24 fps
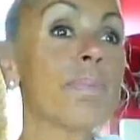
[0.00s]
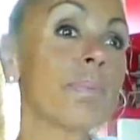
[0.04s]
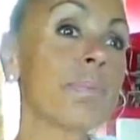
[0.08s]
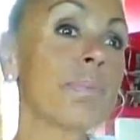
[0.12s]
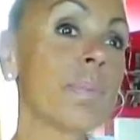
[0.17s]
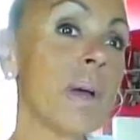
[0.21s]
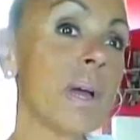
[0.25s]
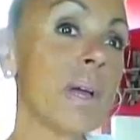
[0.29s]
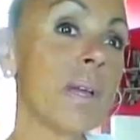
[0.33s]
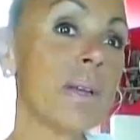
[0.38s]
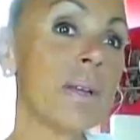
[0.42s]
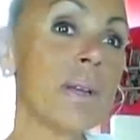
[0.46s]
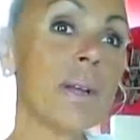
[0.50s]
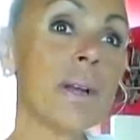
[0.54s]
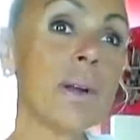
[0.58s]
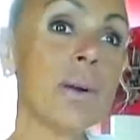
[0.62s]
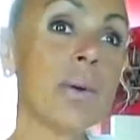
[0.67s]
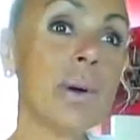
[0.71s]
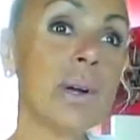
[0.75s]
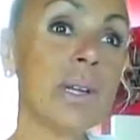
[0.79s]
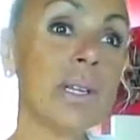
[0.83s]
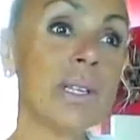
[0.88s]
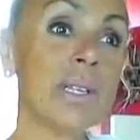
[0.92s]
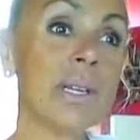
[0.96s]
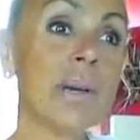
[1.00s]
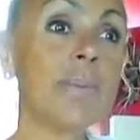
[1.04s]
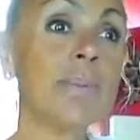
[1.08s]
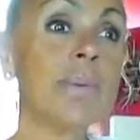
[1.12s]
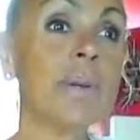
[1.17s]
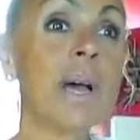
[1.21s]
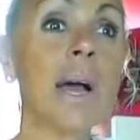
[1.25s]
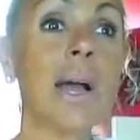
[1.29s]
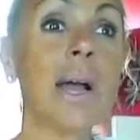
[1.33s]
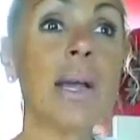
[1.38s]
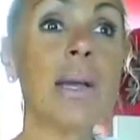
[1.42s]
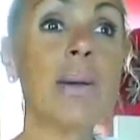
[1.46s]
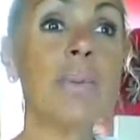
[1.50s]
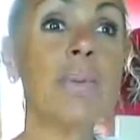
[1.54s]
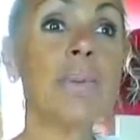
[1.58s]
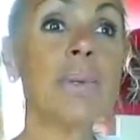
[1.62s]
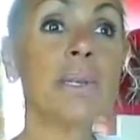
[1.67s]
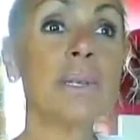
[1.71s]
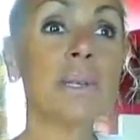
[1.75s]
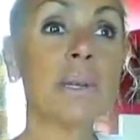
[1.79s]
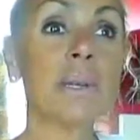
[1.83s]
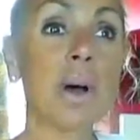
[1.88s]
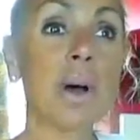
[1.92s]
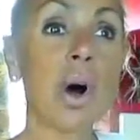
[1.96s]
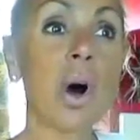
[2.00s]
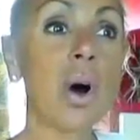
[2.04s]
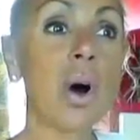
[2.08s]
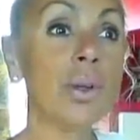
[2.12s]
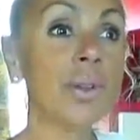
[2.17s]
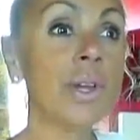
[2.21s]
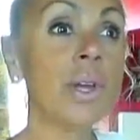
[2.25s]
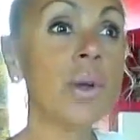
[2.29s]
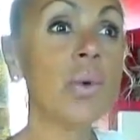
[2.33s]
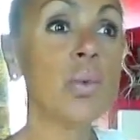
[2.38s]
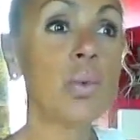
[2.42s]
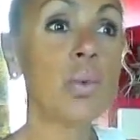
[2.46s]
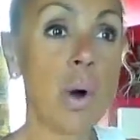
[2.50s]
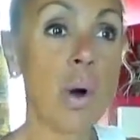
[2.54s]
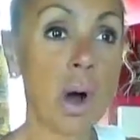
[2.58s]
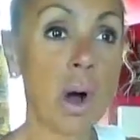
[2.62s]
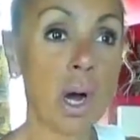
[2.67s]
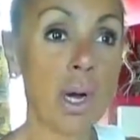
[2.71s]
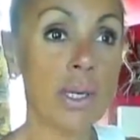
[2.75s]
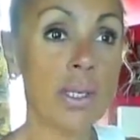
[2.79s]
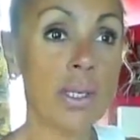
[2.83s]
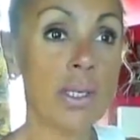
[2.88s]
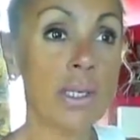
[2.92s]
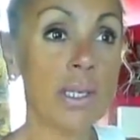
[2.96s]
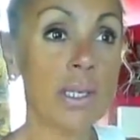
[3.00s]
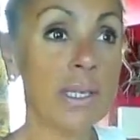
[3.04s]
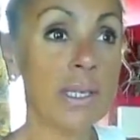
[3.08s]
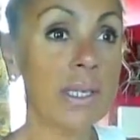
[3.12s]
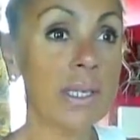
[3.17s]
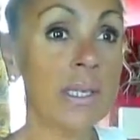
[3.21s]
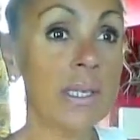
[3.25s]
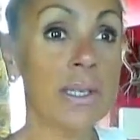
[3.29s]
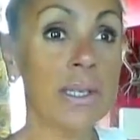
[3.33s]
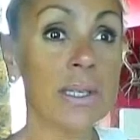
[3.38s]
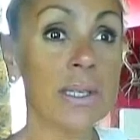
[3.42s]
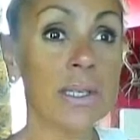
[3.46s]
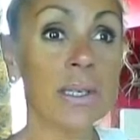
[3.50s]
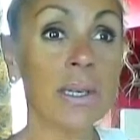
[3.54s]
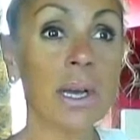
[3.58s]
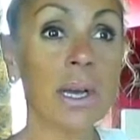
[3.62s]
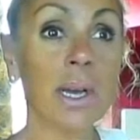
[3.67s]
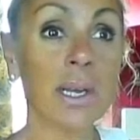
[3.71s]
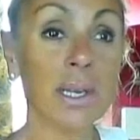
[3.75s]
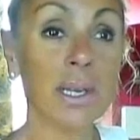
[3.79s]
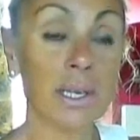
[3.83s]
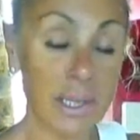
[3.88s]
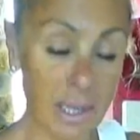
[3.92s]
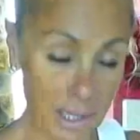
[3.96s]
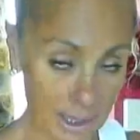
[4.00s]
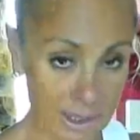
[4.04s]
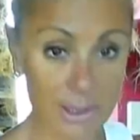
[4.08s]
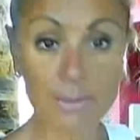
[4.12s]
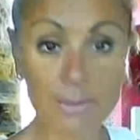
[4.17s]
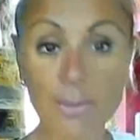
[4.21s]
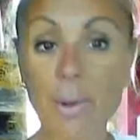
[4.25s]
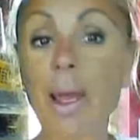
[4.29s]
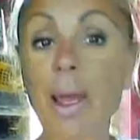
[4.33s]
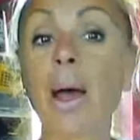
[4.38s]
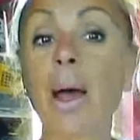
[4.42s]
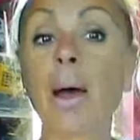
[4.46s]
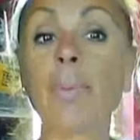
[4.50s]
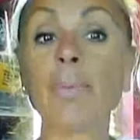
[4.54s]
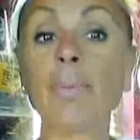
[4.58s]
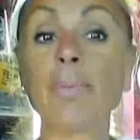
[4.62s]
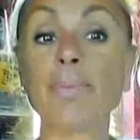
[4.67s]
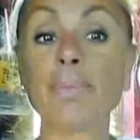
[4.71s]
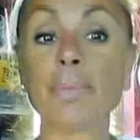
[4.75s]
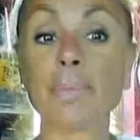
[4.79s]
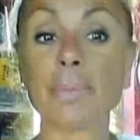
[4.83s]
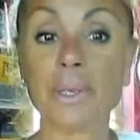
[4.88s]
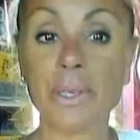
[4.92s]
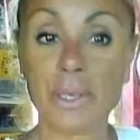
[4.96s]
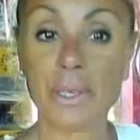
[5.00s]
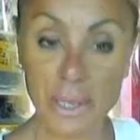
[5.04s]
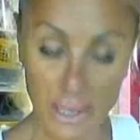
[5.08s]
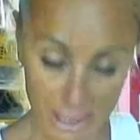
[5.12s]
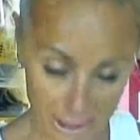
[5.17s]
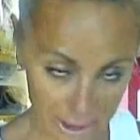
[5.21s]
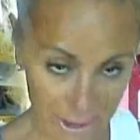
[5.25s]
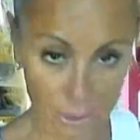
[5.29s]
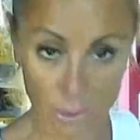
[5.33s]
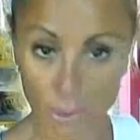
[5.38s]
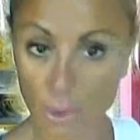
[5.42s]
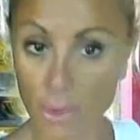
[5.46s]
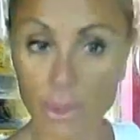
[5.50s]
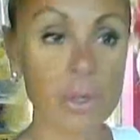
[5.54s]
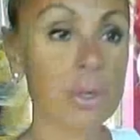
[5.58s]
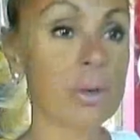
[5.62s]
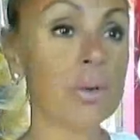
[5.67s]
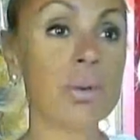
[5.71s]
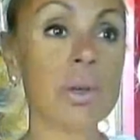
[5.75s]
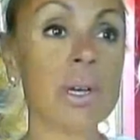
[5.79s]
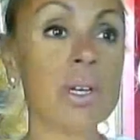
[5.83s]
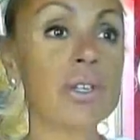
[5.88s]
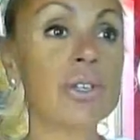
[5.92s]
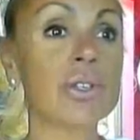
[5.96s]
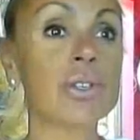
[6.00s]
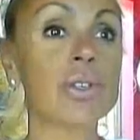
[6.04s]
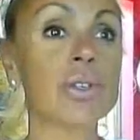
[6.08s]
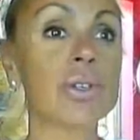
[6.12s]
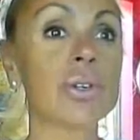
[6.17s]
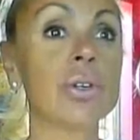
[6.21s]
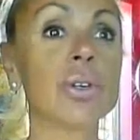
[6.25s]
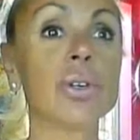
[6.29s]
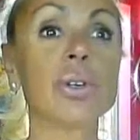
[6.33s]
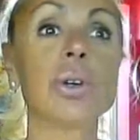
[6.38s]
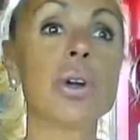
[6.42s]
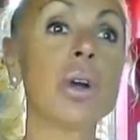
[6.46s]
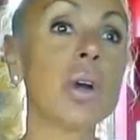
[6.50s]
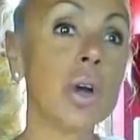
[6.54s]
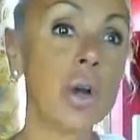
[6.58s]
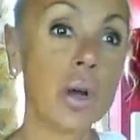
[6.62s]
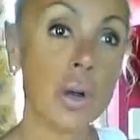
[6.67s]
But you know what? Sometimes all they want is a yes, ma'am, yes, sir,